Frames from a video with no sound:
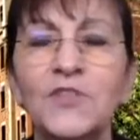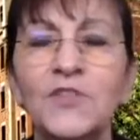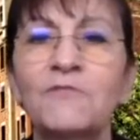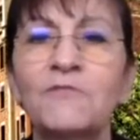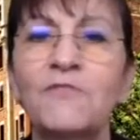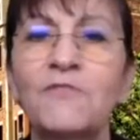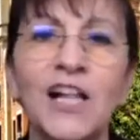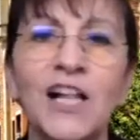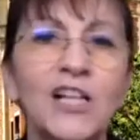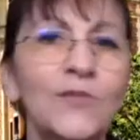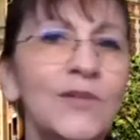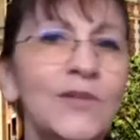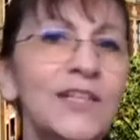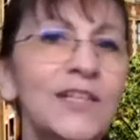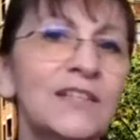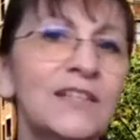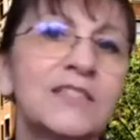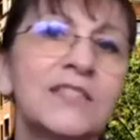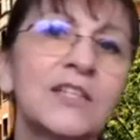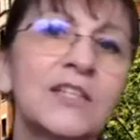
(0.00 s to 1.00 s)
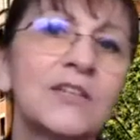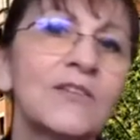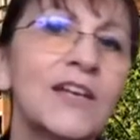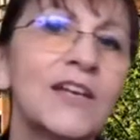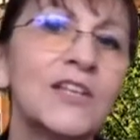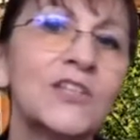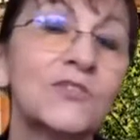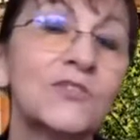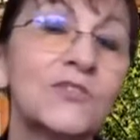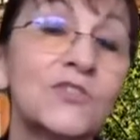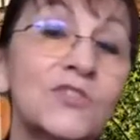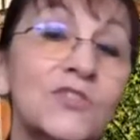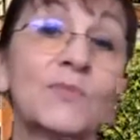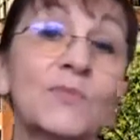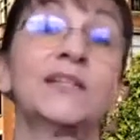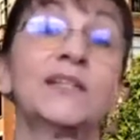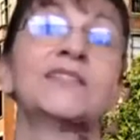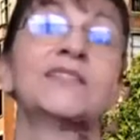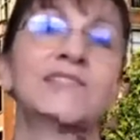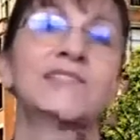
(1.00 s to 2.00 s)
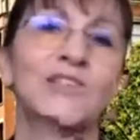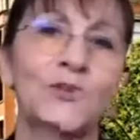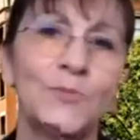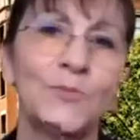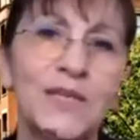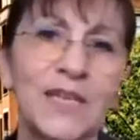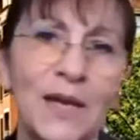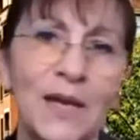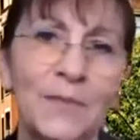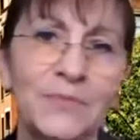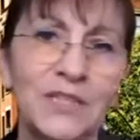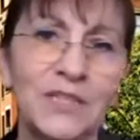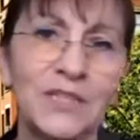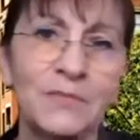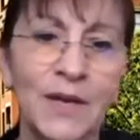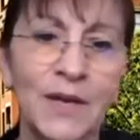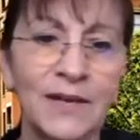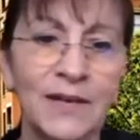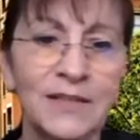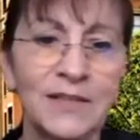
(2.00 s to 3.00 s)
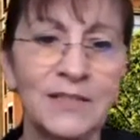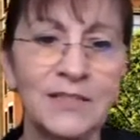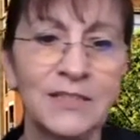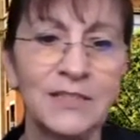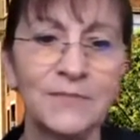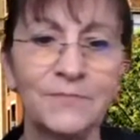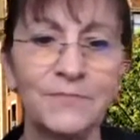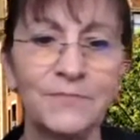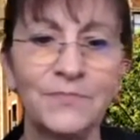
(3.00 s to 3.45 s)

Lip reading: the following considerations might still be kept in mind.